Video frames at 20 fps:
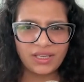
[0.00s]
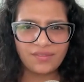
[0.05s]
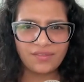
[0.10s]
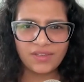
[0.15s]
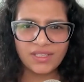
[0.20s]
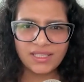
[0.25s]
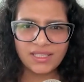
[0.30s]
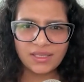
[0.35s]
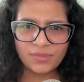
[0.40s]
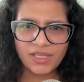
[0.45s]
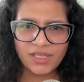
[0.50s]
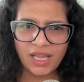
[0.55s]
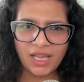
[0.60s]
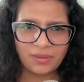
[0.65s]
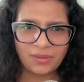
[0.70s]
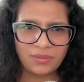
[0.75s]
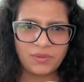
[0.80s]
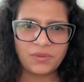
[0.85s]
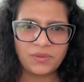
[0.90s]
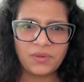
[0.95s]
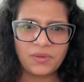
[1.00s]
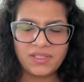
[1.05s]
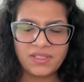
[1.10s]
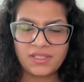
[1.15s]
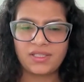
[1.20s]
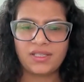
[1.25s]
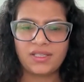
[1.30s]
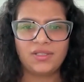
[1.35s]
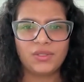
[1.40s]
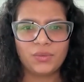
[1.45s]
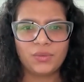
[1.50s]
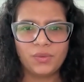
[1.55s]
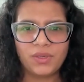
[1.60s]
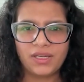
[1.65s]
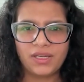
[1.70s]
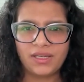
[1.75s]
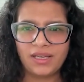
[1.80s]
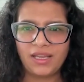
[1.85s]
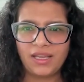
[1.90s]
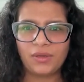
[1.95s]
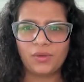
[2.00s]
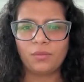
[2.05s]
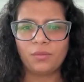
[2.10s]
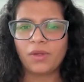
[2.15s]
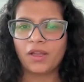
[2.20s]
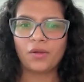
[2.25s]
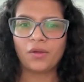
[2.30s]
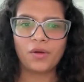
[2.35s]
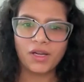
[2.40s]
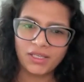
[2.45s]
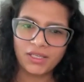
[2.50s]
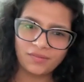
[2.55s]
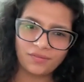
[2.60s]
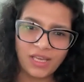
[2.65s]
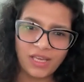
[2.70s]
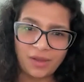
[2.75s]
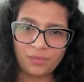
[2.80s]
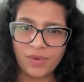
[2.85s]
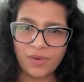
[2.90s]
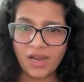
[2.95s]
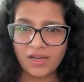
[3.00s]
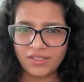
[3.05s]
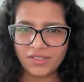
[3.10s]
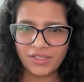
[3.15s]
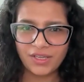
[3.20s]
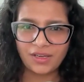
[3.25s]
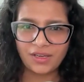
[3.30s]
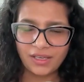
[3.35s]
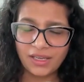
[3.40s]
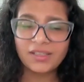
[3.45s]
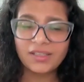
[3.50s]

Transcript: Give it some time. Do not stress over it. Like, oh my God, we are bed sharing.